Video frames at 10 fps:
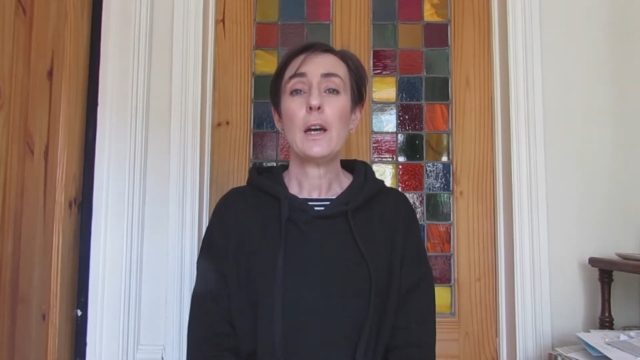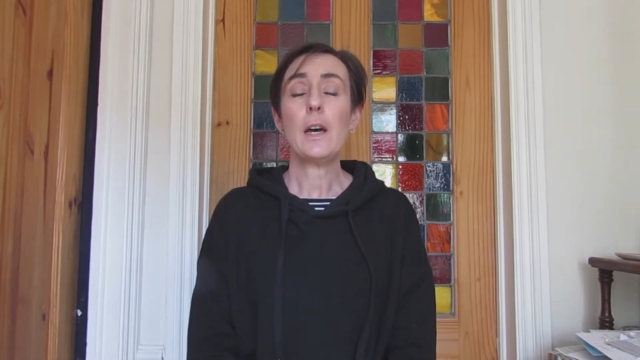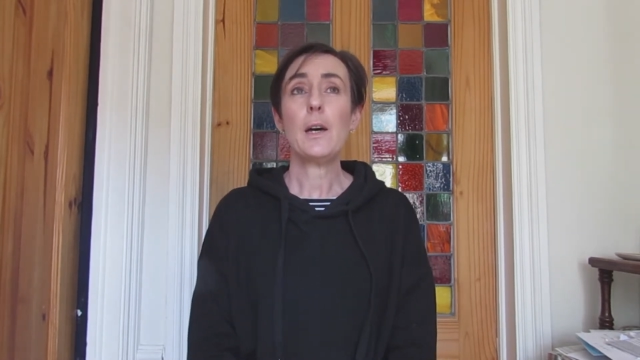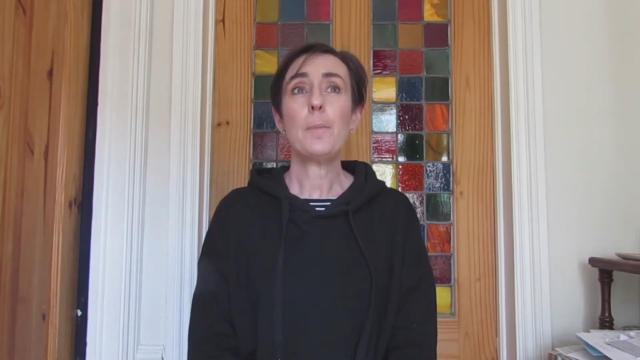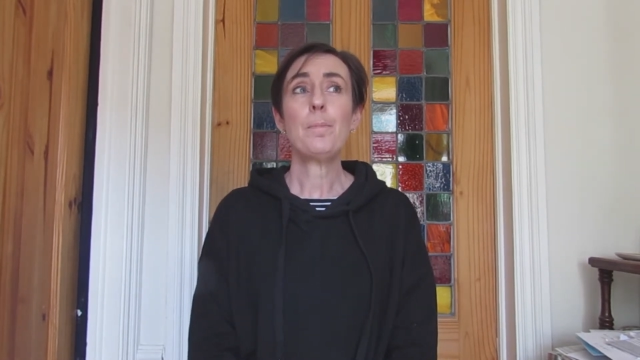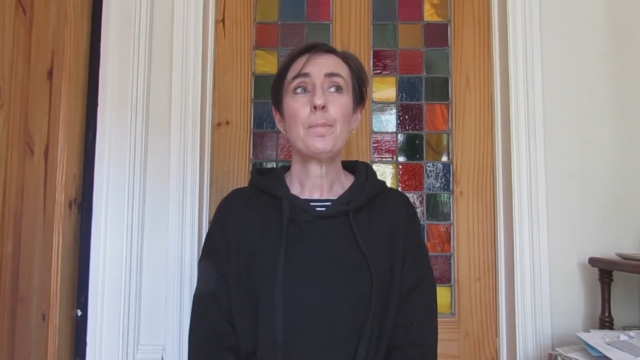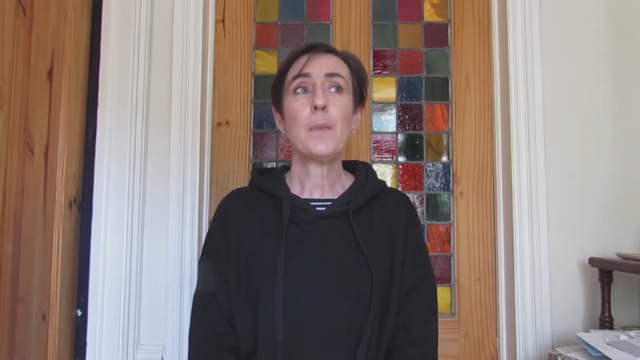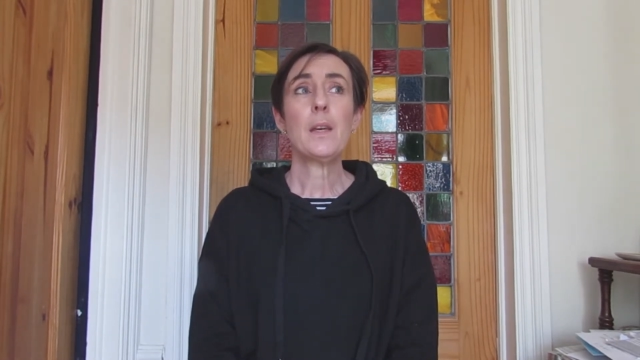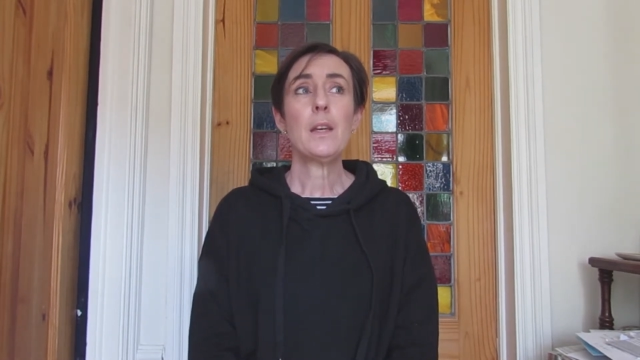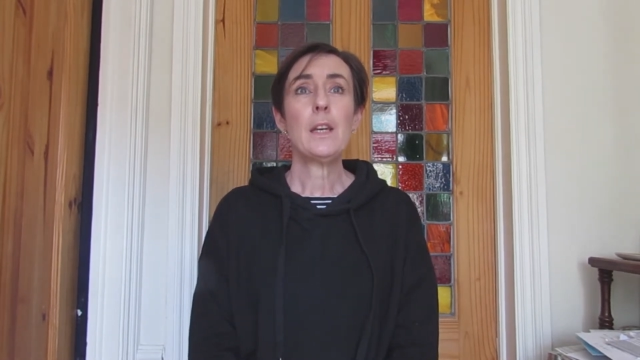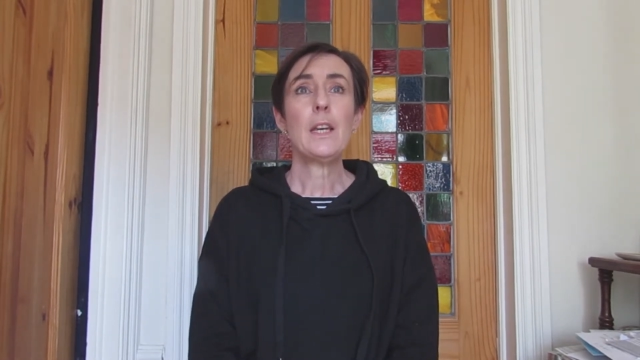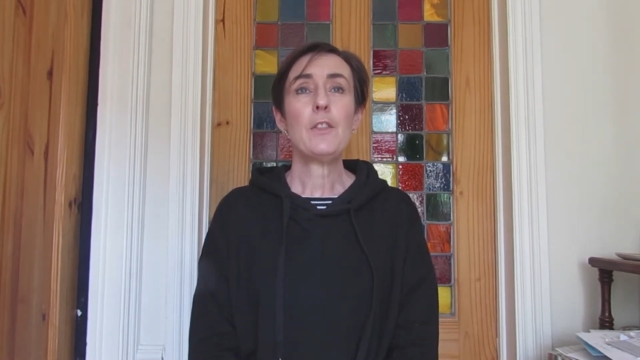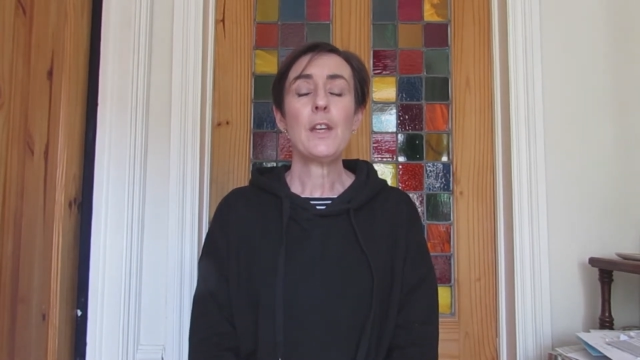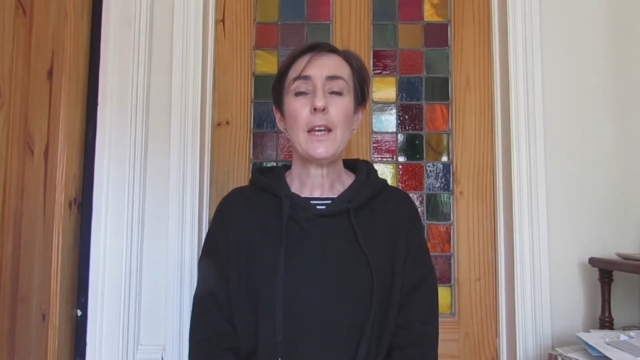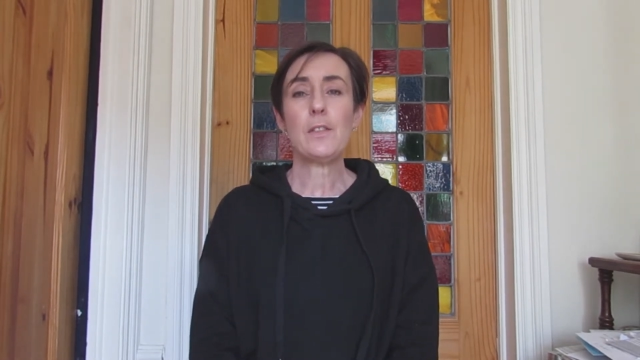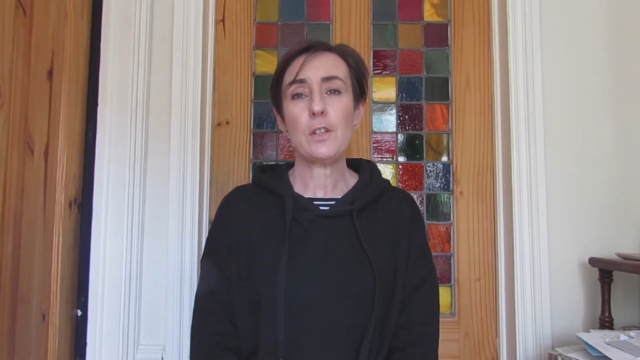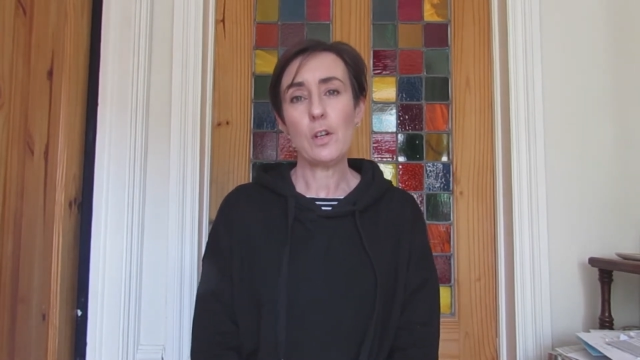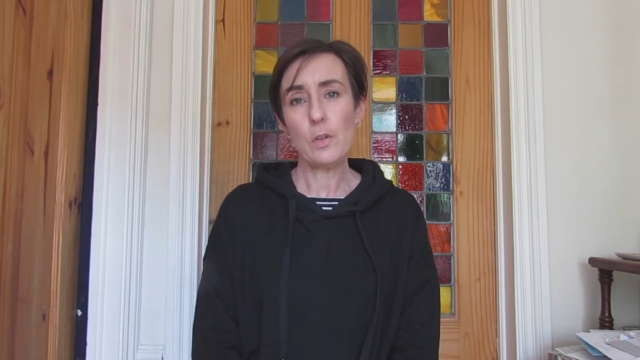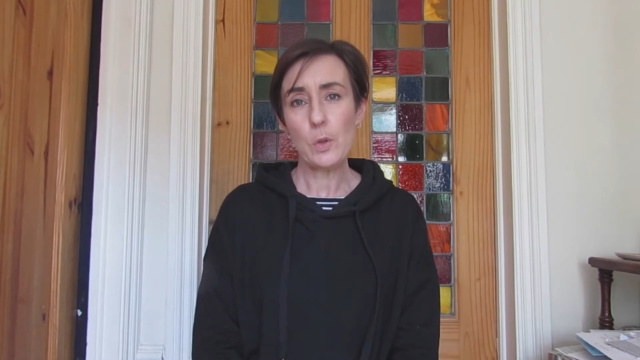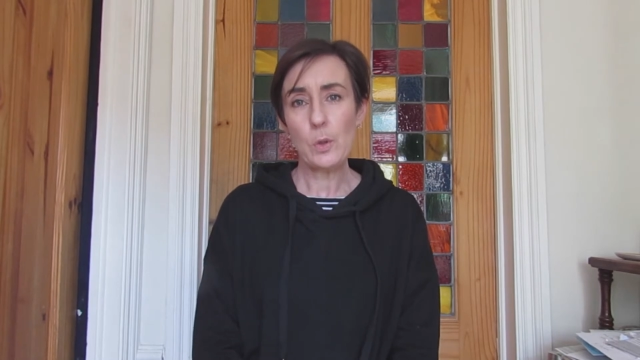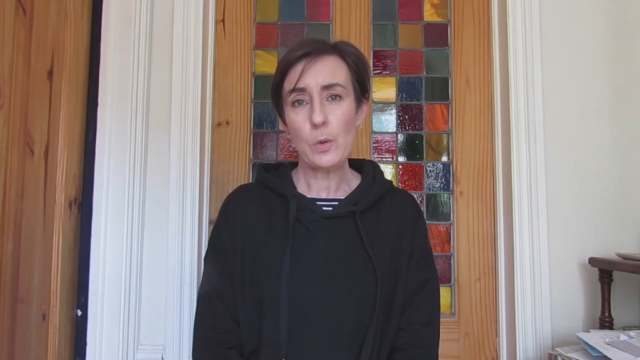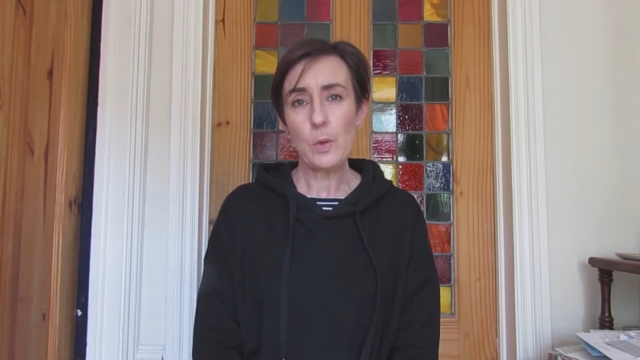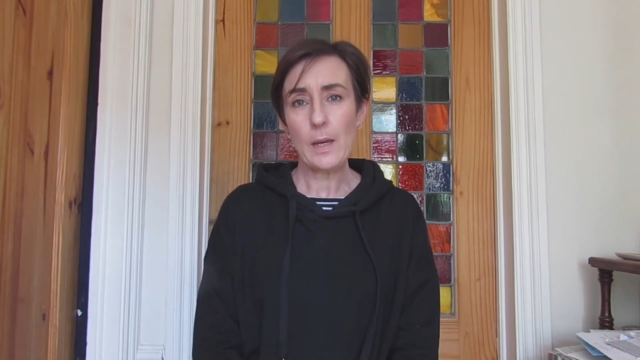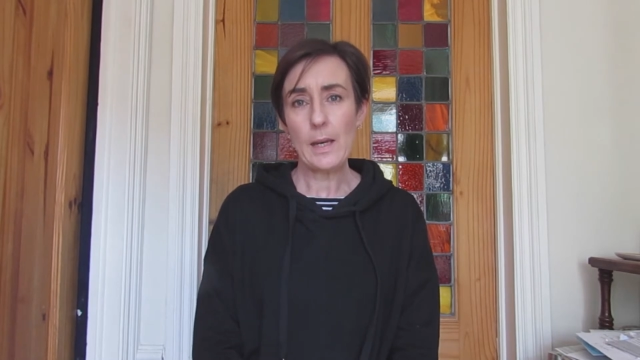it then has to go to